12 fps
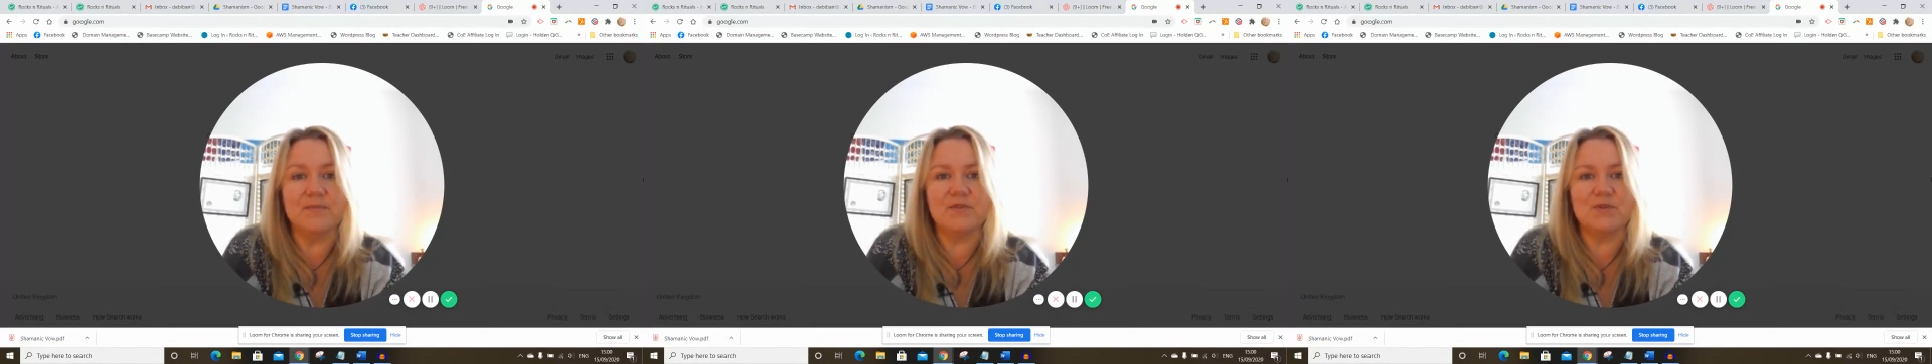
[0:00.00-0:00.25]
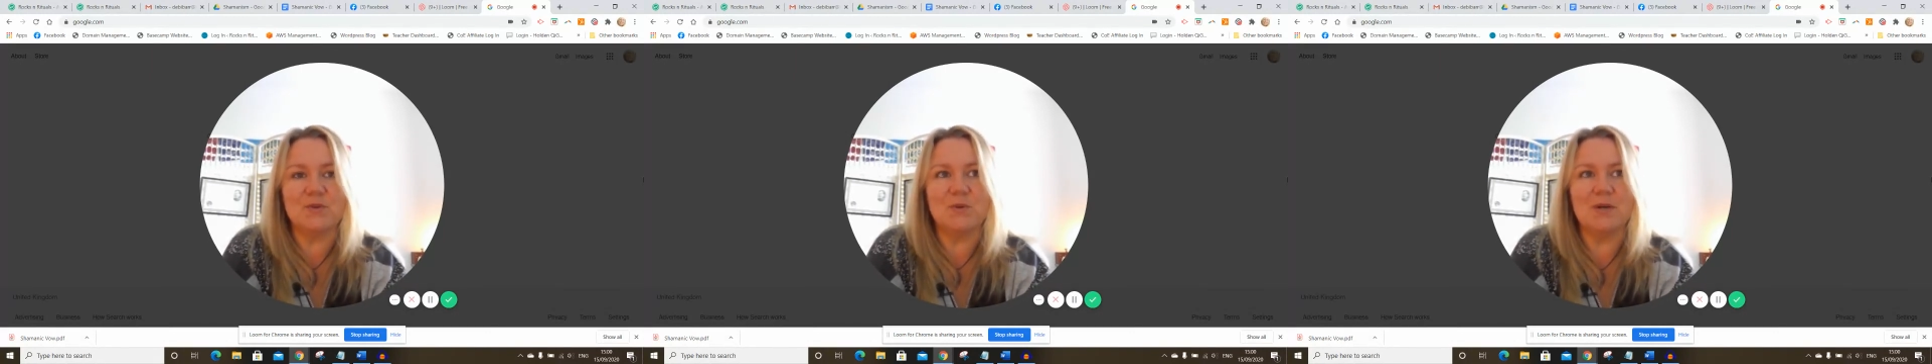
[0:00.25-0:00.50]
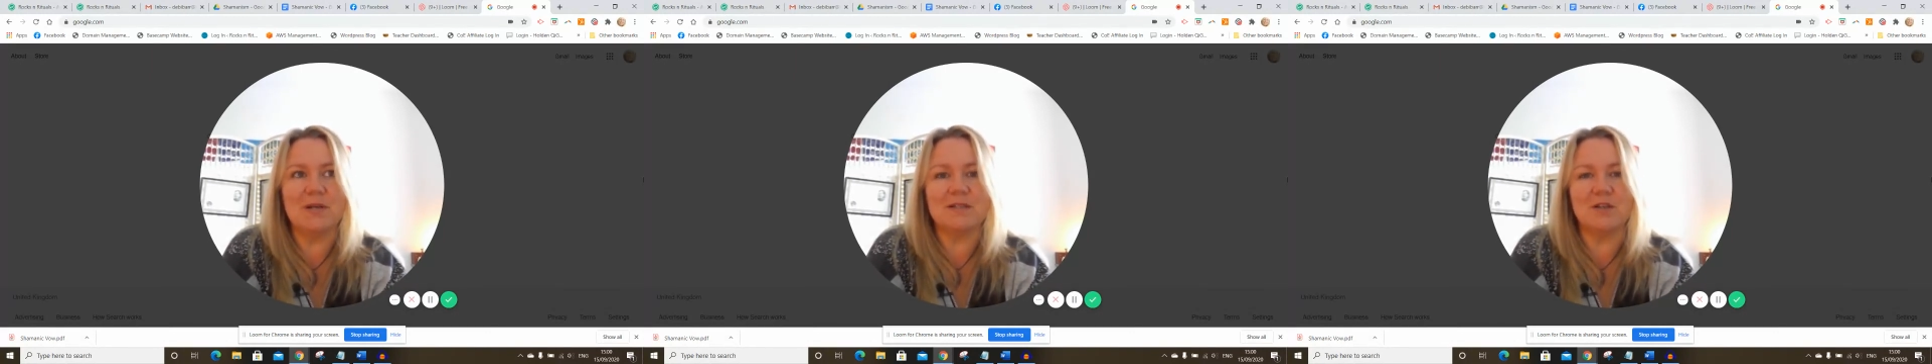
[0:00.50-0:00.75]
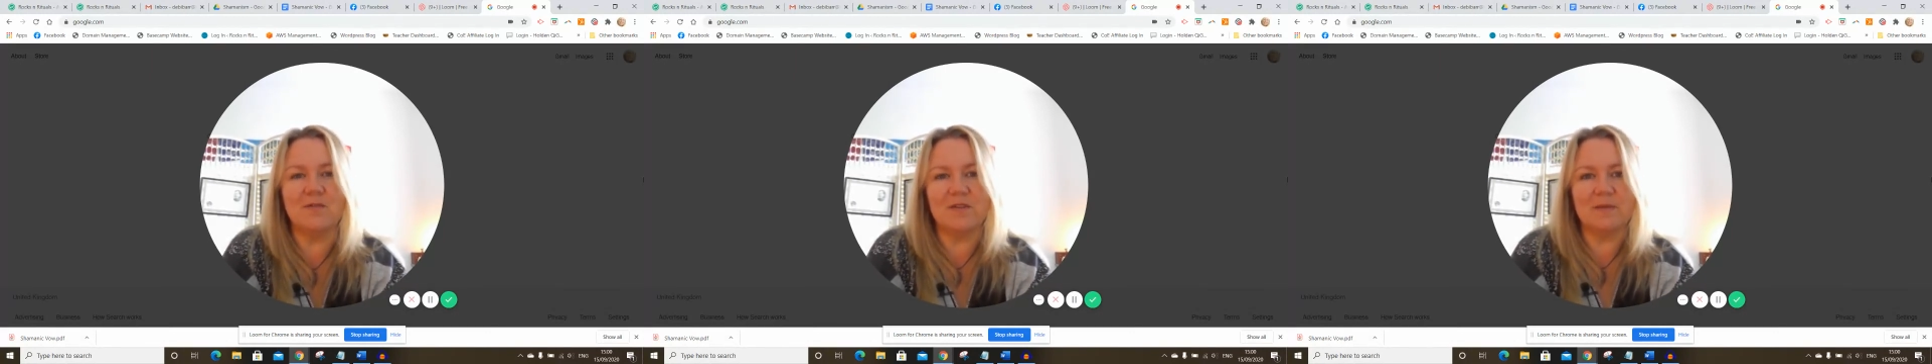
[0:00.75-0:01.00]
So
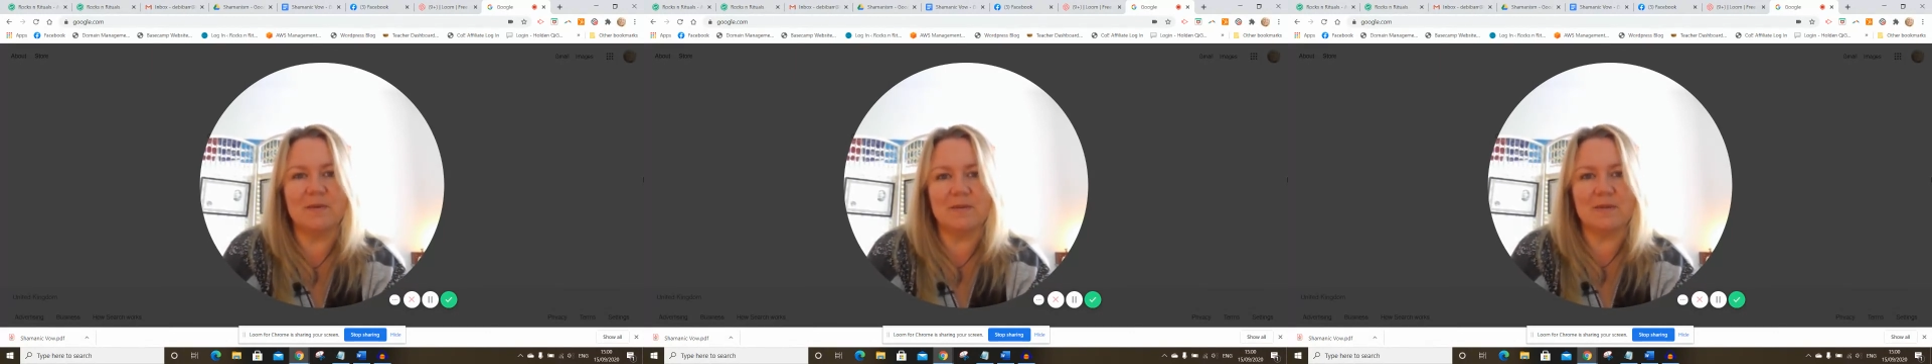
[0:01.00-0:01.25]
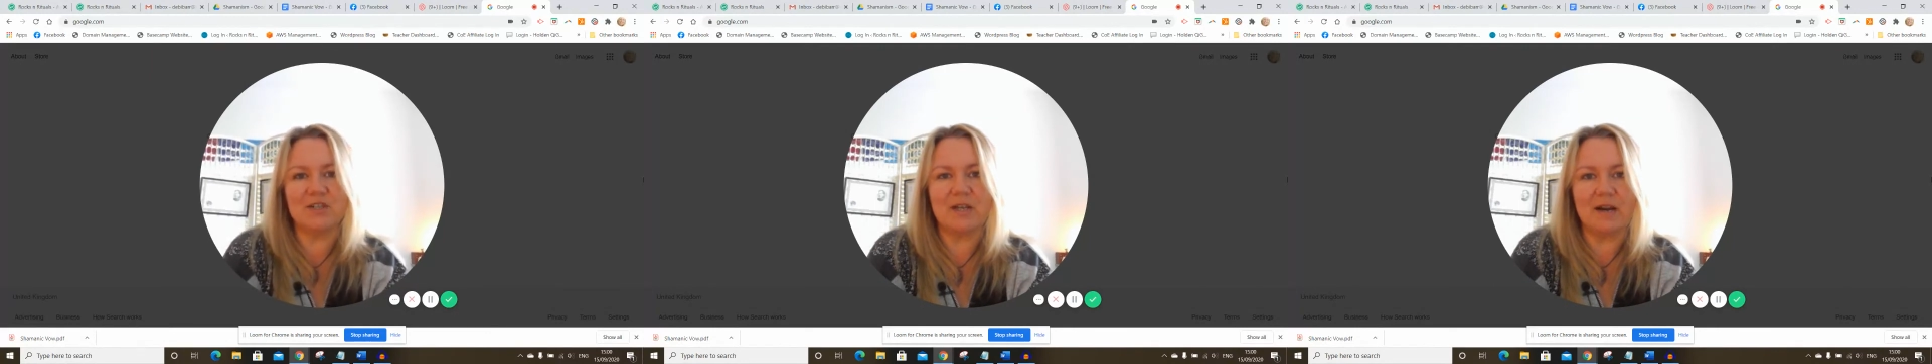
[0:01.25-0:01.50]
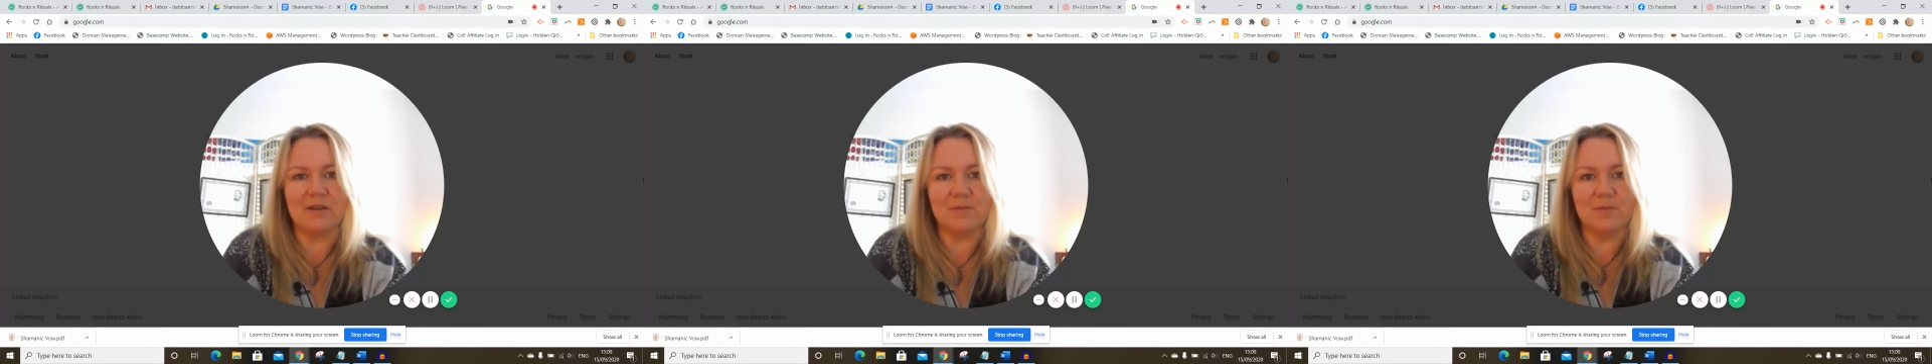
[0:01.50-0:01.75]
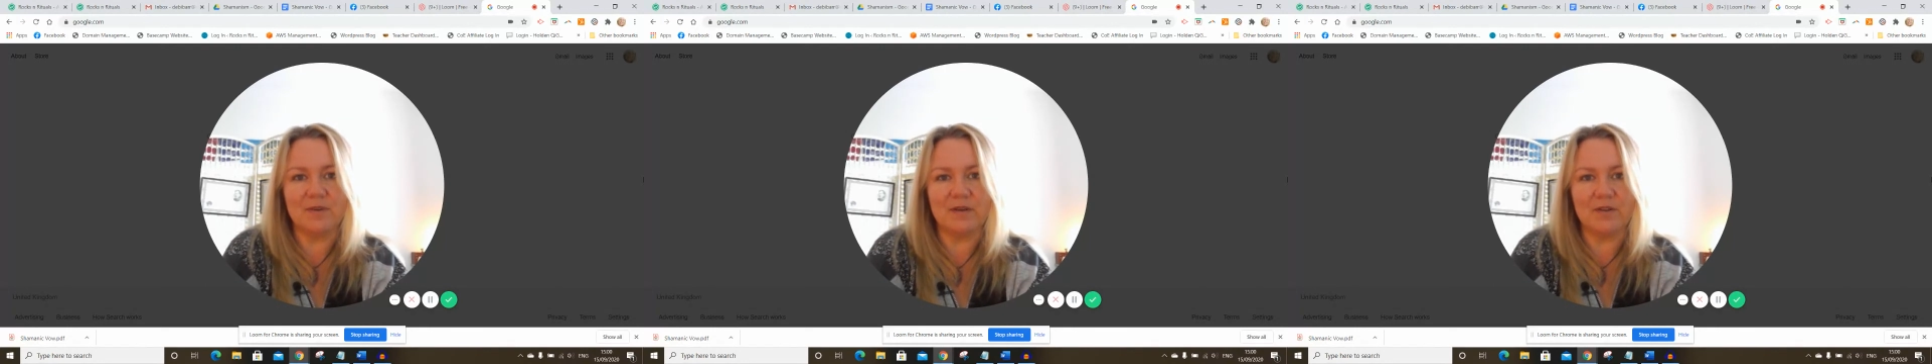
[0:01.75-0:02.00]
it's lovely to be able to share
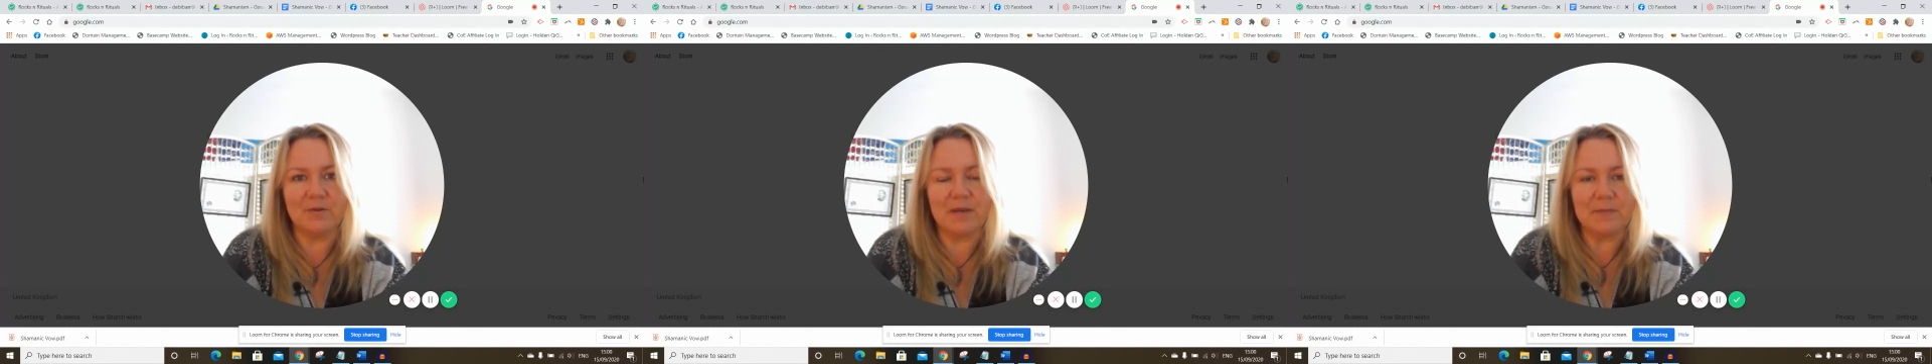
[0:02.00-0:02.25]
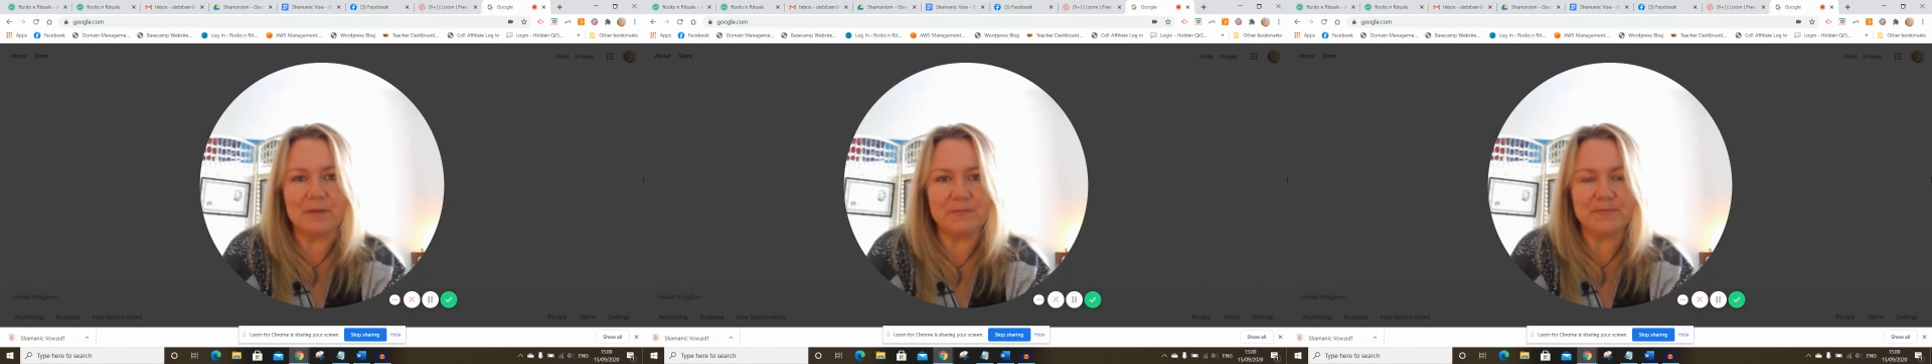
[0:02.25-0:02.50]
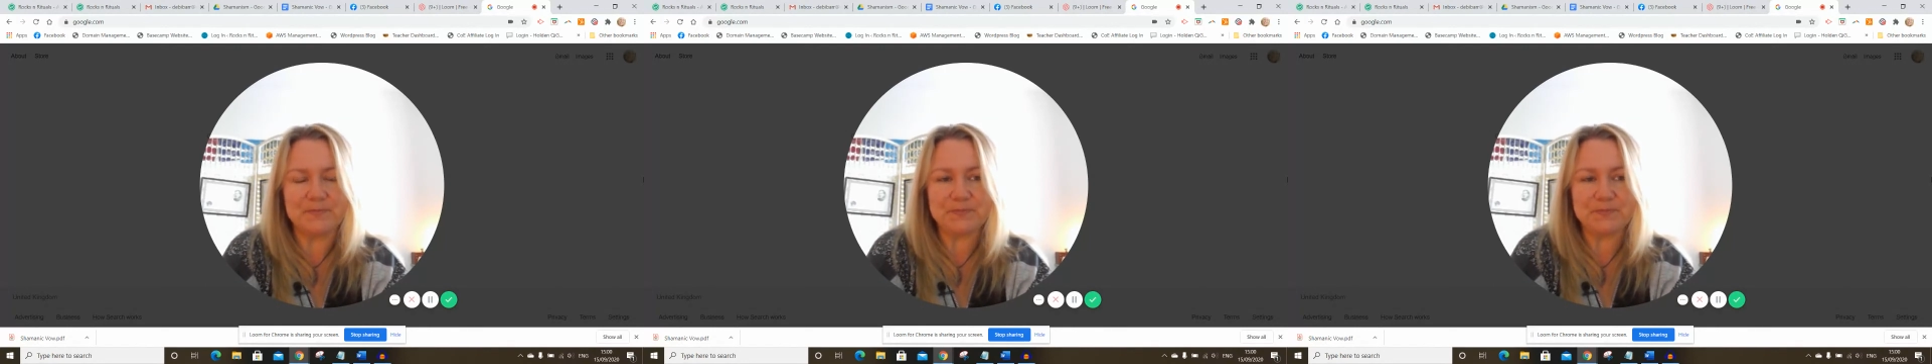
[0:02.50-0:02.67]
them with other people.